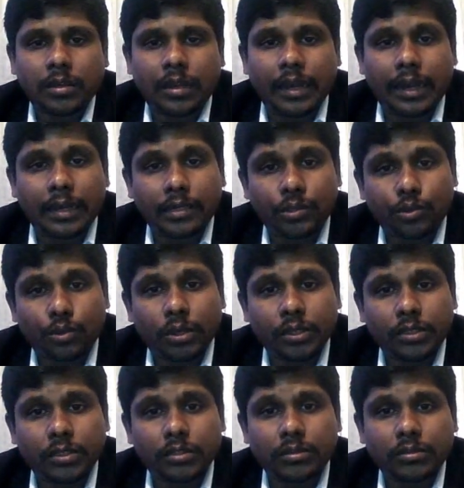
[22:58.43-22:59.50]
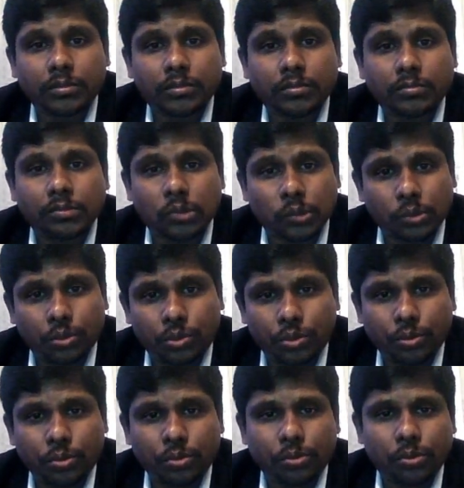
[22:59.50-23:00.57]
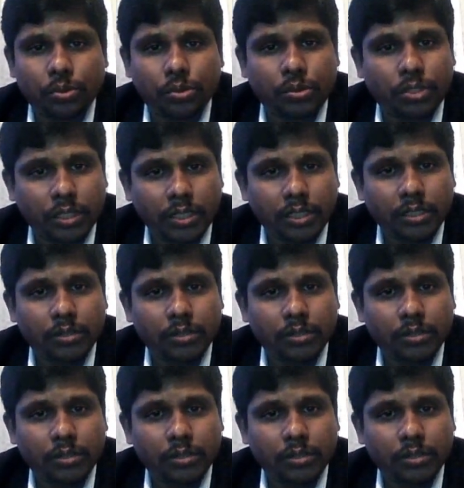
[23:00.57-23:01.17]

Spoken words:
Android Note 2, Note 3,